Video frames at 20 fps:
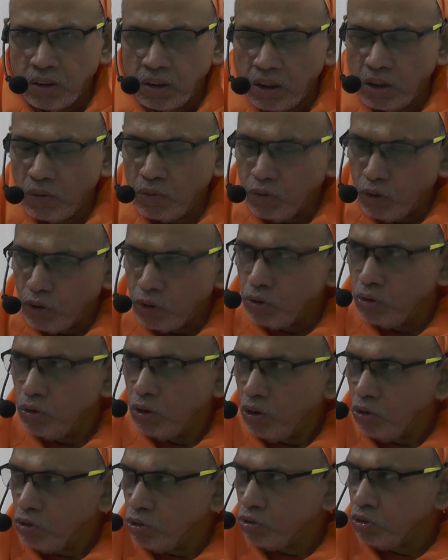Therefore, you
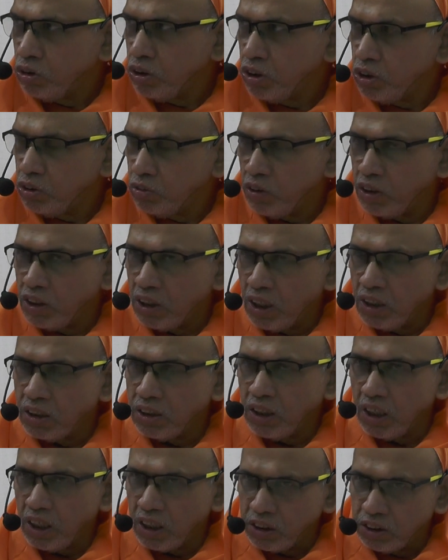have to teach
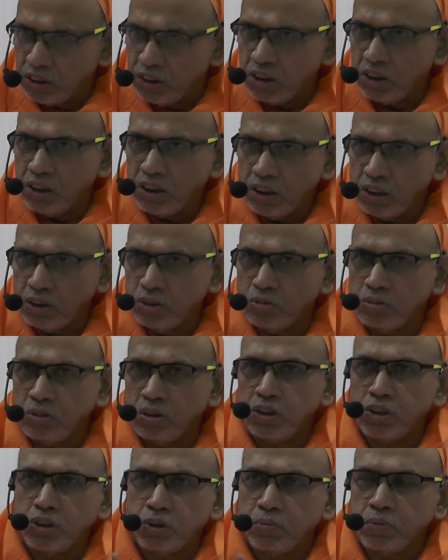Vedanta gently to the
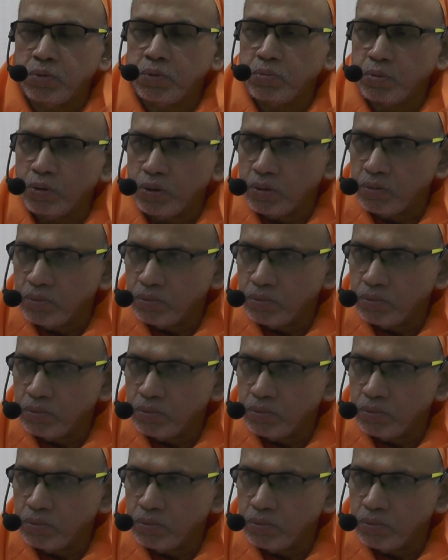rich people,